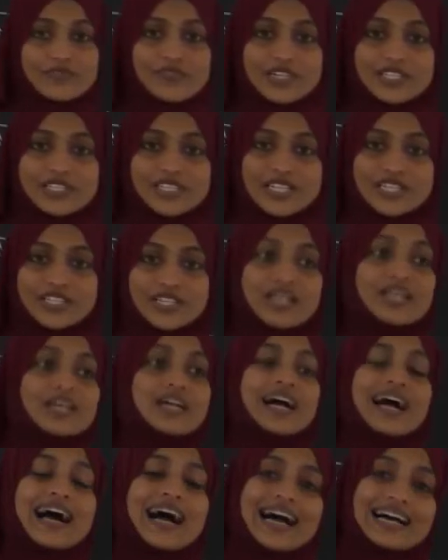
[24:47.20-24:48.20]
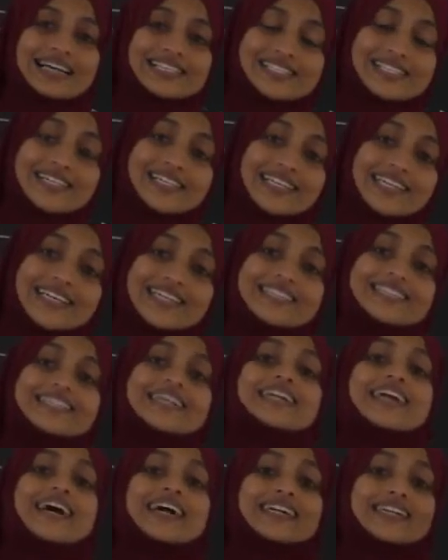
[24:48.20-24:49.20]
fixation. As it is,
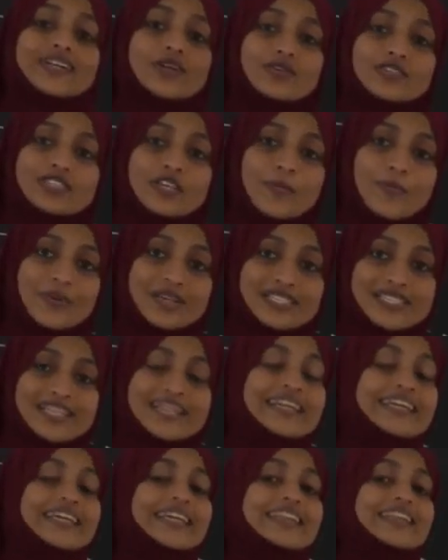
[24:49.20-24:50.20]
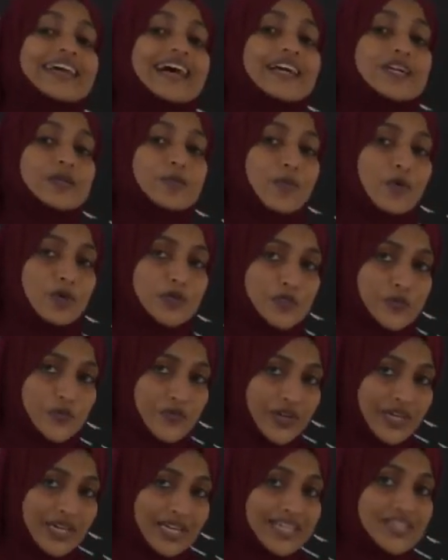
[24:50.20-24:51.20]
the nitrogen present in the
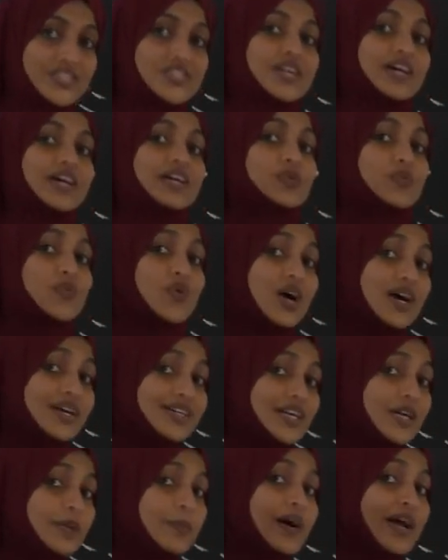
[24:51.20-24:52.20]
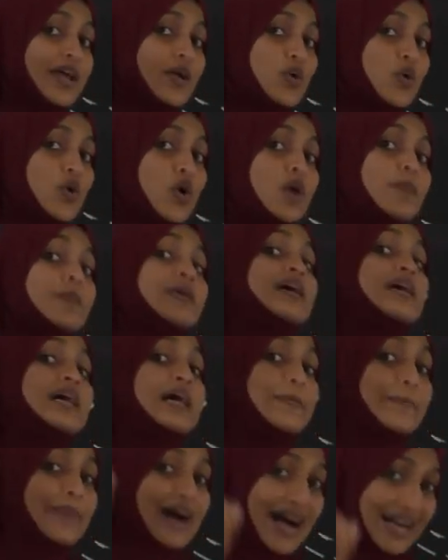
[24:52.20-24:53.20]
atmosphere is converted by
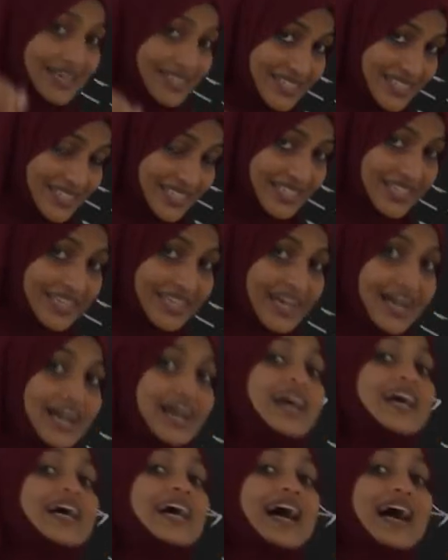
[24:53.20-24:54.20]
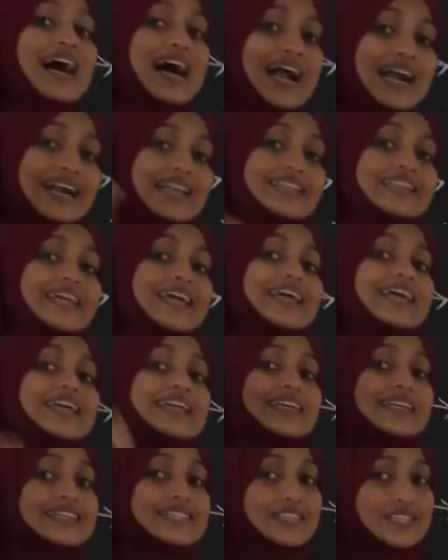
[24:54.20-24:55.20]
whom? Bacteria, and they
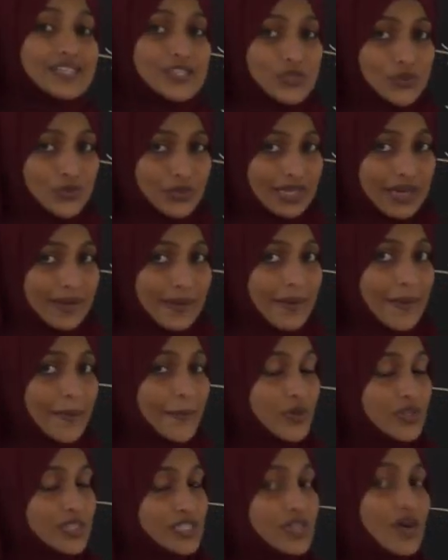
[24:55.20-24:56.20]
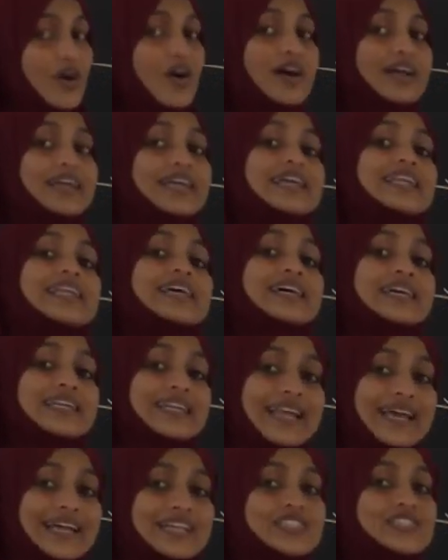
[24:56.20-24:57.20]
reaches to the soil.
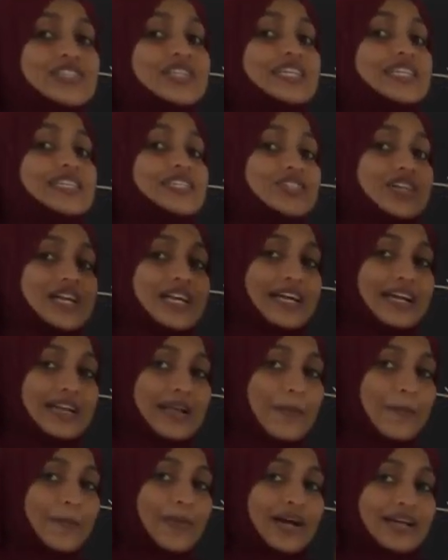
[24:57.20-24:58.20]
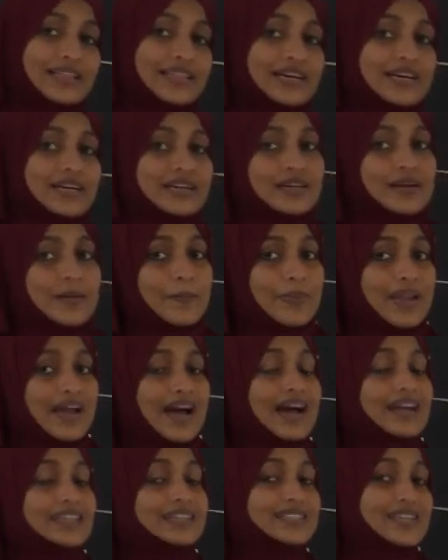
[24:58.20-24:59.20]
Next it is taken up by the
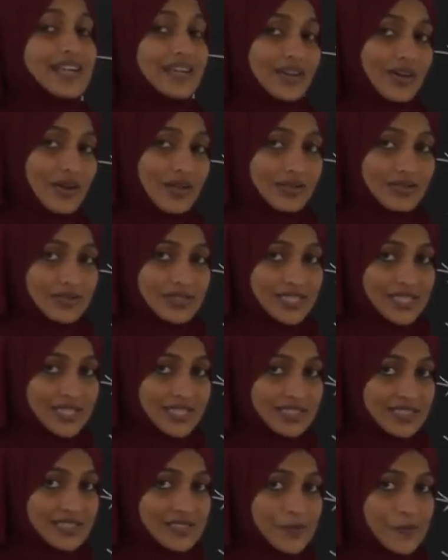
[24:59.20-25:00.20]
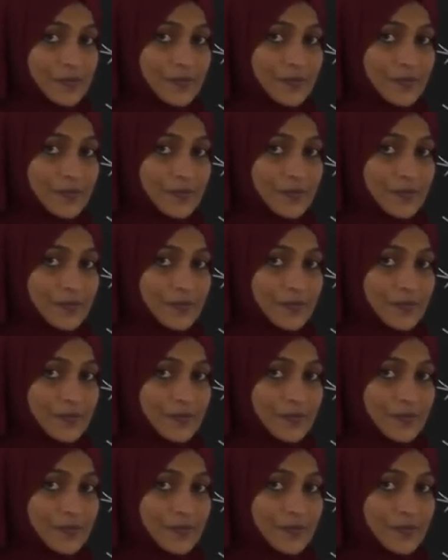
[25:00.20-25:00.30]
plants and all those things.